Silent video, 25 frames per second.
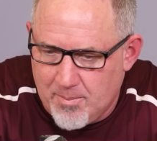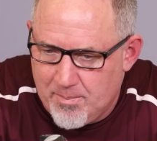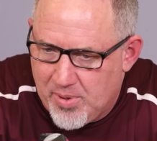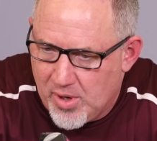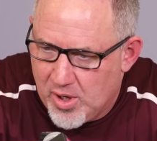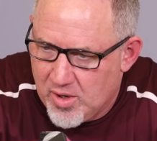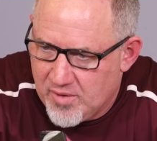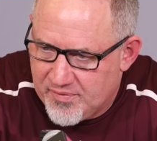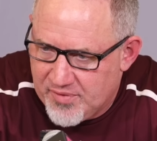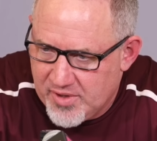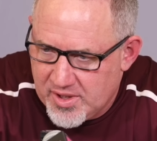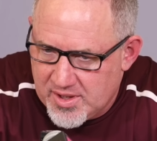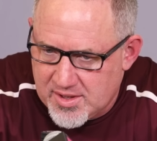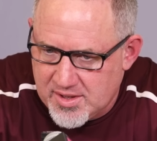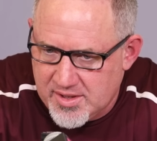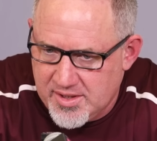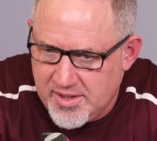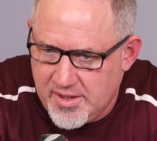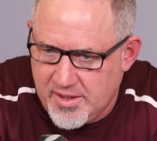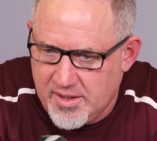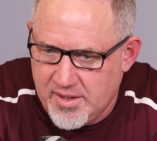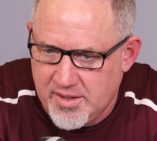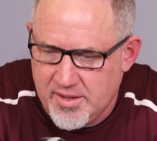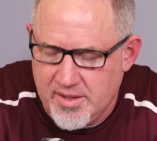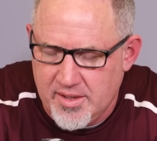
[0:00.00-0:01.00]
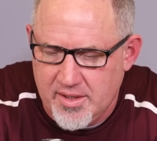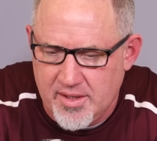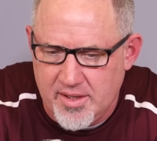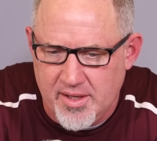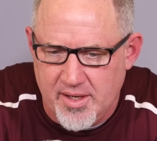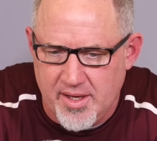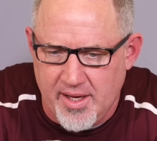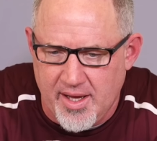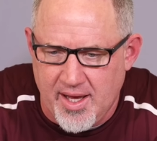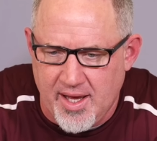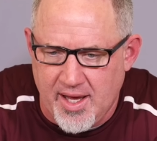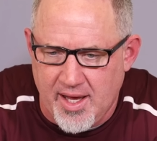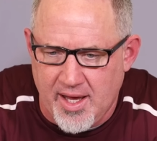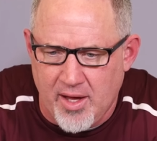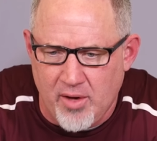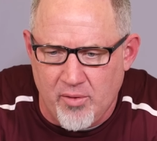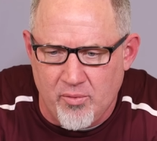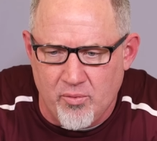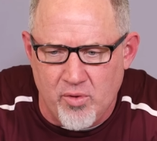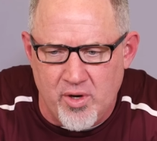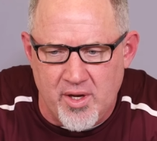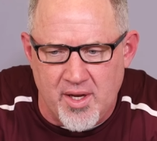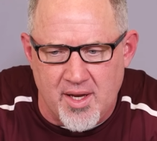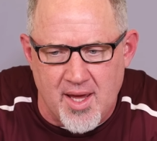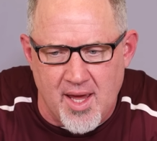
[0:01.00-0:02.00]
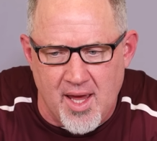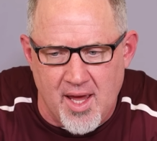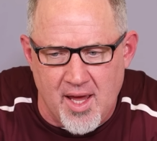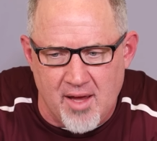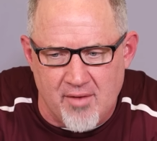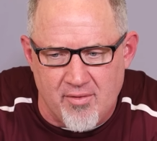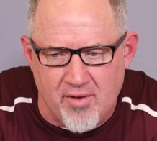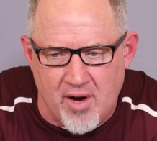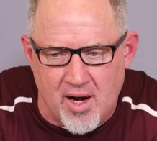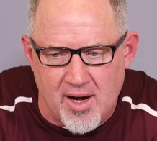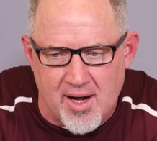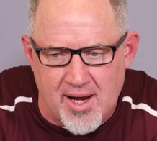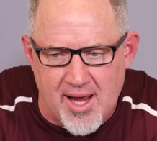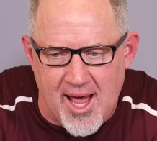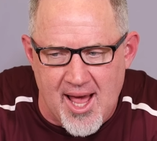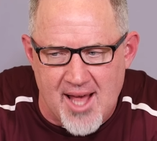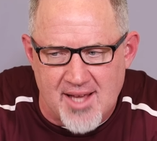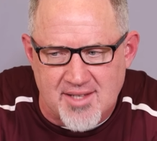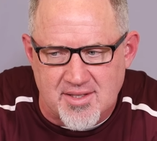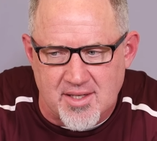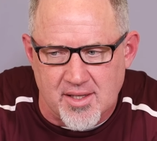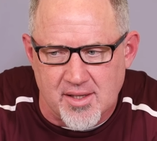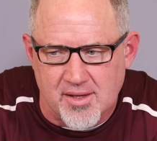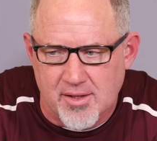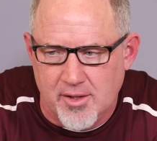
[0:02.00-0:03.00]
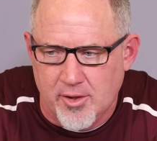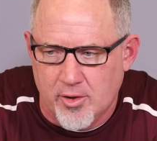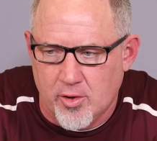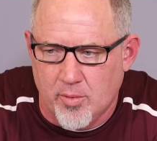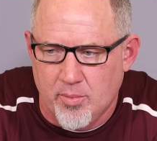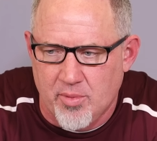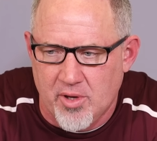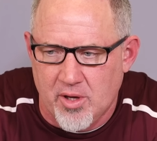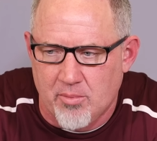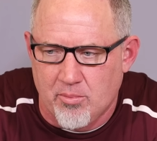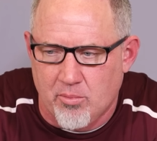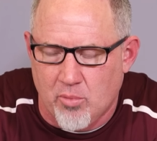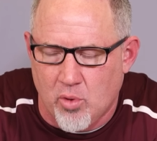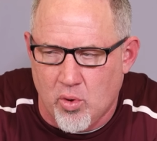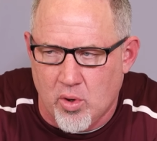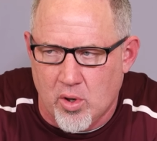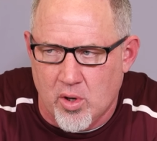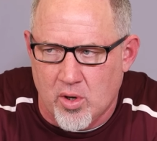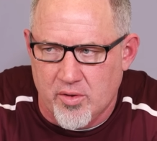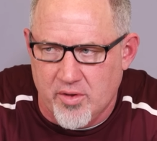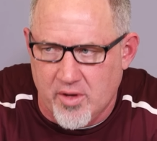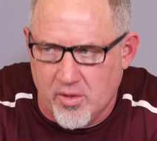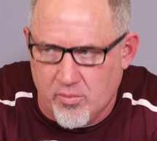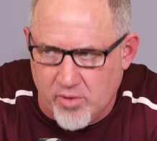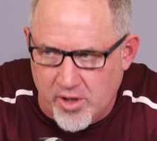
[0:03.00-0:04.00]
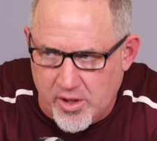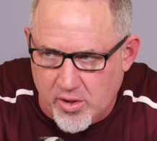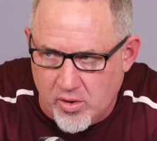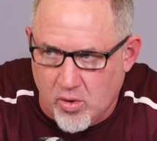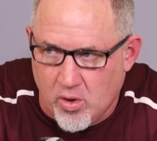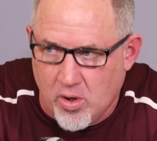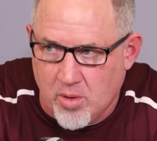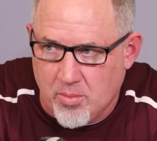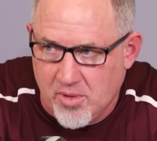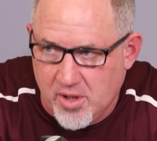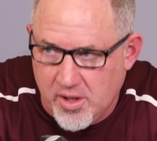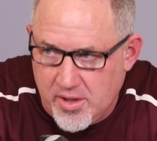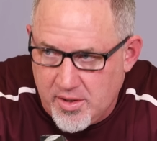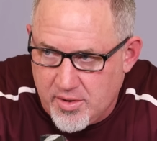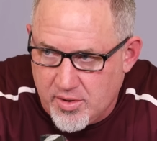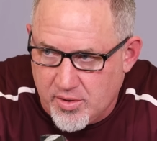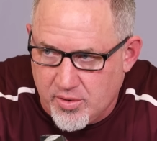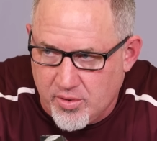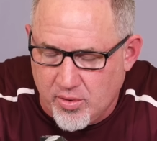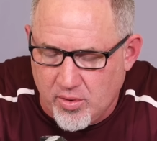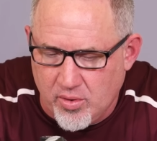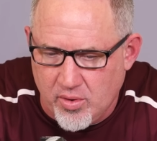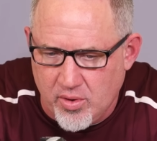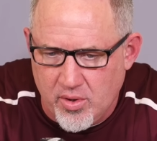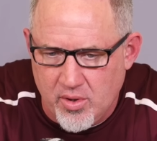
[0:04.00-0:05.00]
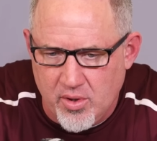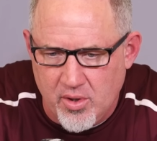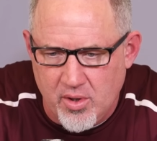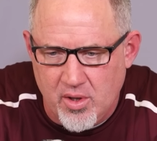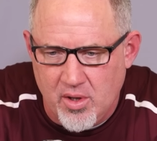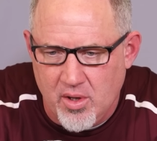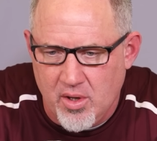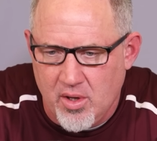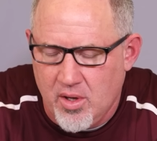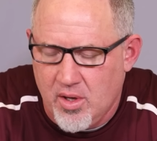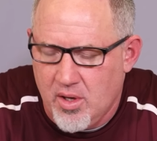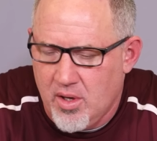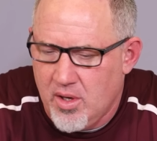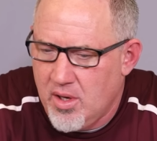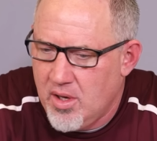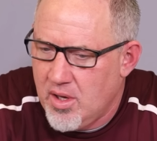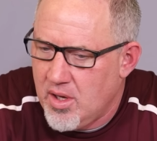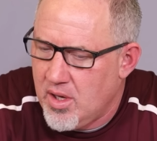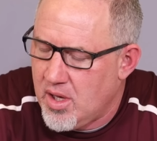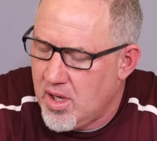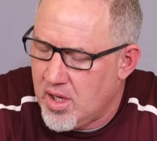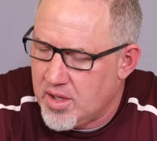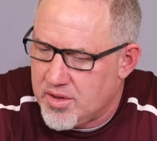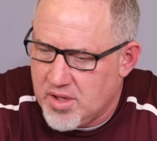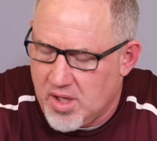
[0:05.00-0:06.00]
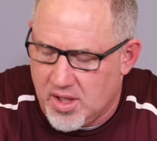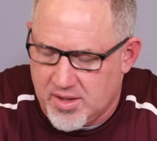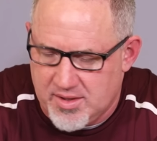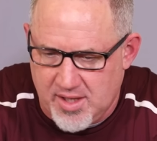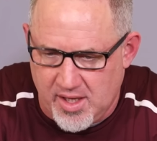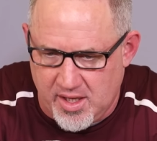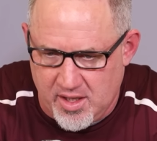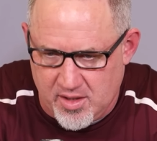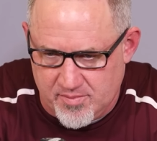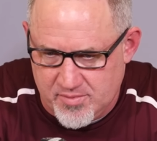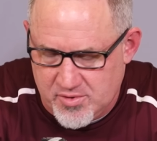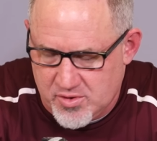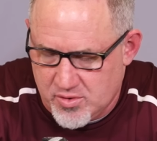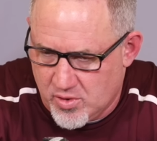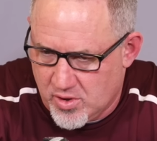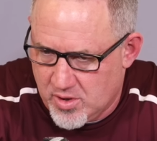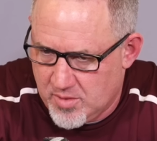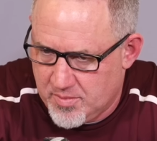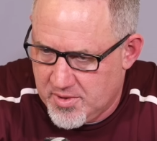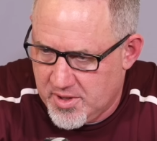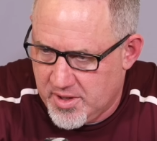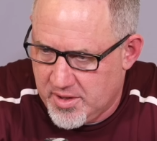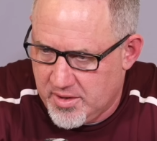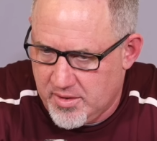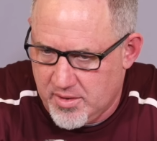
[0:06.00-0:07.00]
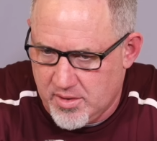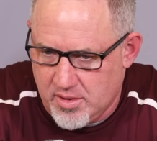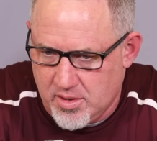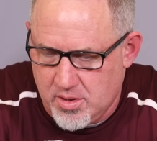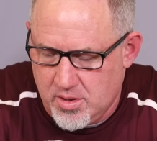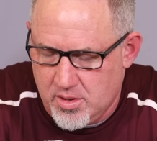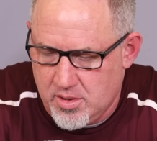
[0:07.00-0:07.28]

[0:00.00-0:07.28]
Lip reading: perfectly, and we gave our guys a little bit more than we normally do. I thought they absorbed it